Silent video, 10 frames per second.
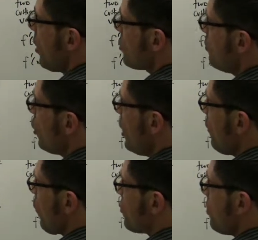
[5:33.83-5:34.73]
So I'm looking
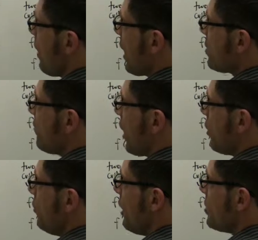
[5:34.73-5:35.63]
for some x
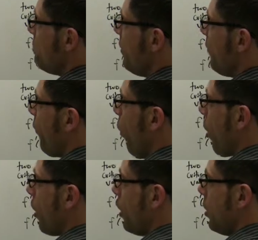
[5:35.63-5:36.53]
value that is
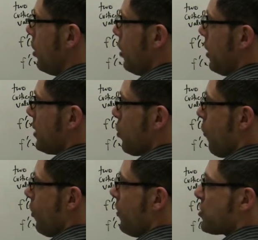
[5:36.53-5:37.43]
before, it's
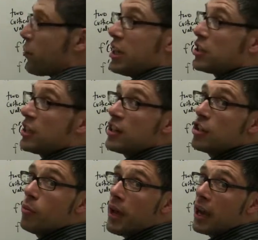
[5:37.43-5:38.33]
over in this region in the
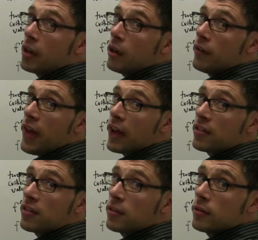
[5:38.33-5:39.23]
domain of
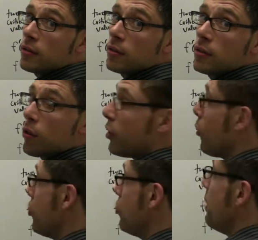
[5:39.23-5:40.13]
x, or
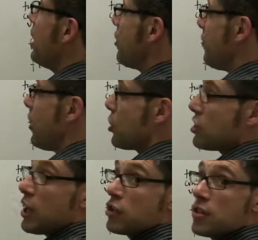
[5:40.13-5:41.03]
the domain of the
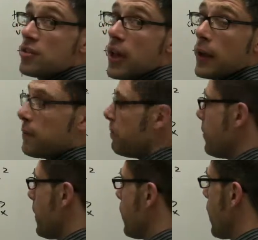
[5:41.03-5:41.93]
function, I should say.
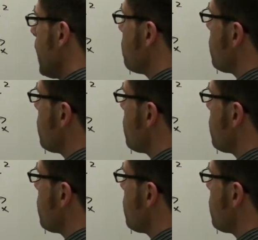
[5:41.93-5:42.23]
Okay,